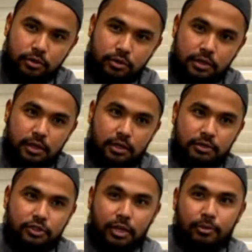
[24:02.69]
the
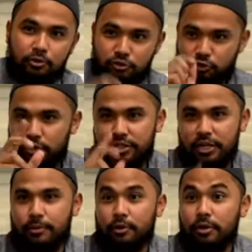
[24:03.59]
Jamrah, to throw the
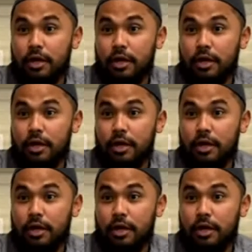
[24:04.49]
Jamrah.